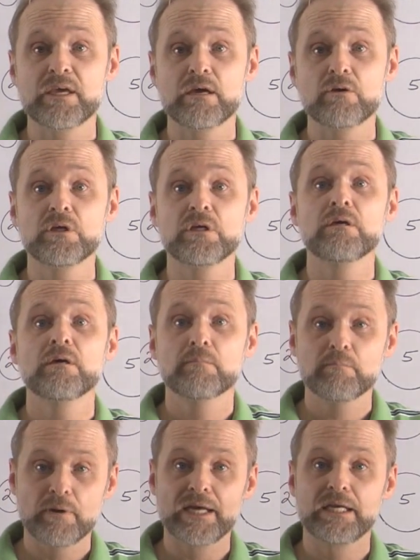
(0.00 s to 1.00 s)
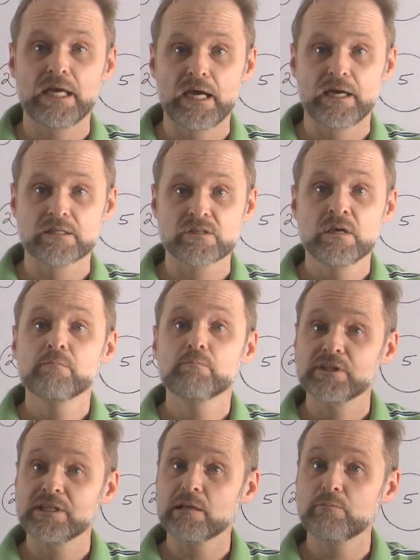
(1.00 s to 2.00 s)
counting by nines.
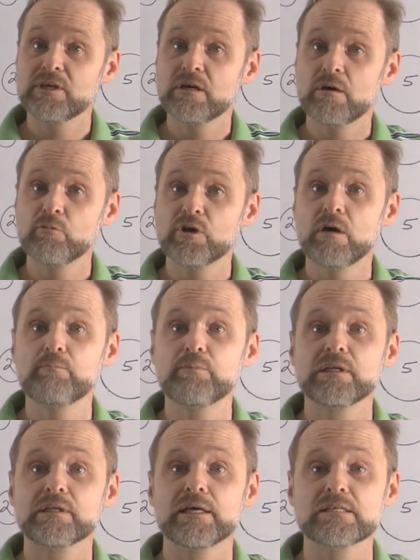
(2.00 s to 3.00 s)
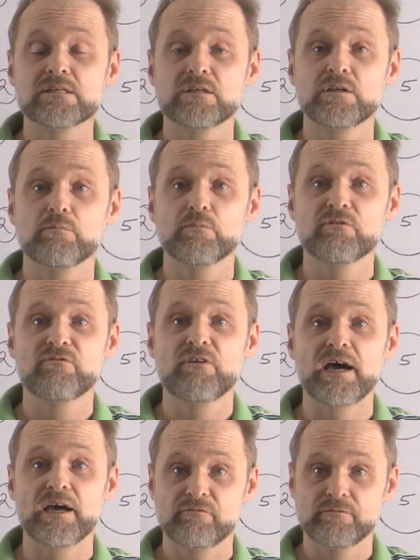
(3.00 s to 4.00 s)
But that'll be coming up in lesson number
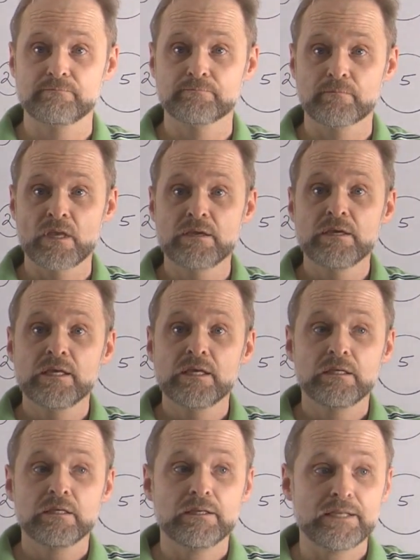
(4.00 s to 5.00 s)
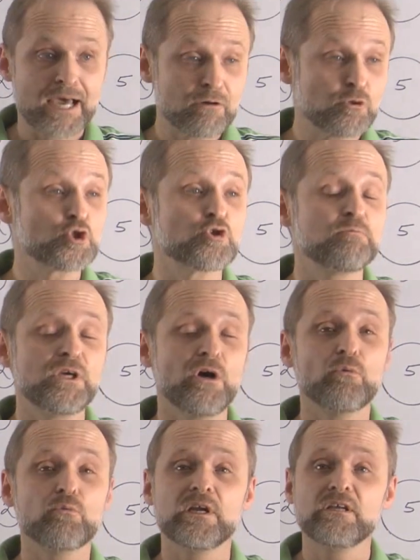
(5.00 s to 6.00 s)
5. Now you should be
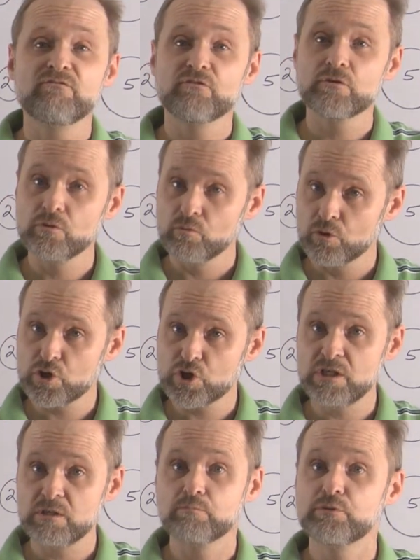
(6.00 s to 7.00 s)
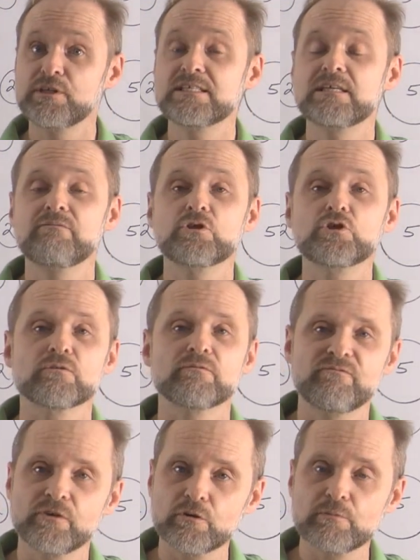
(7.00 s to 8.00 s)
all ready for the worksheet. Please give it your
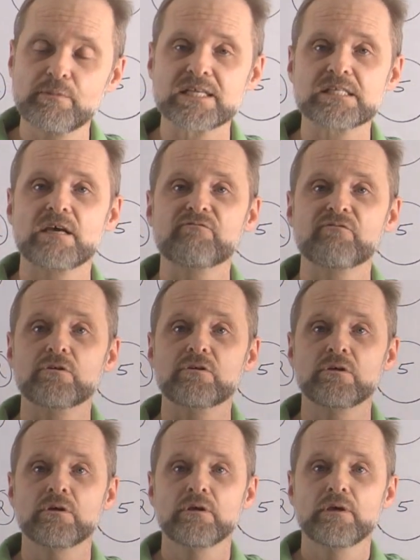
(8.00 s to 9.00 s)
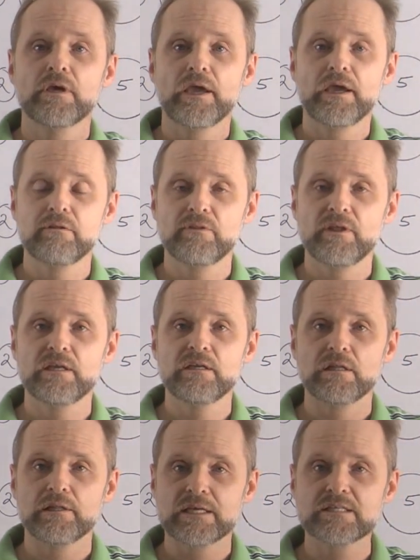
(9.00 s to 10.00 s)
very best effort. And
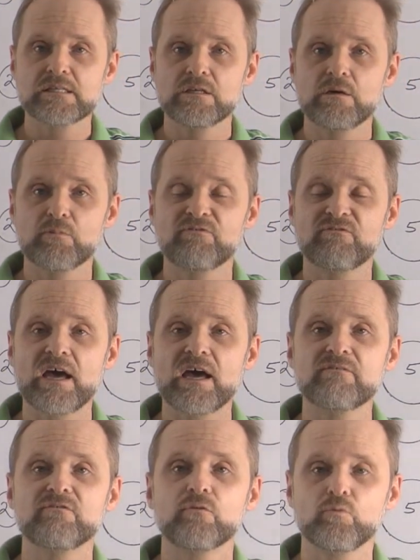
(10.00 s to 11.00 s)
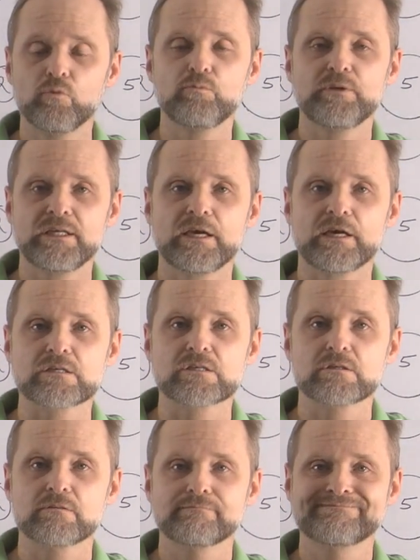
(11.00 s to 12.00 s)
then lesson number five will be next.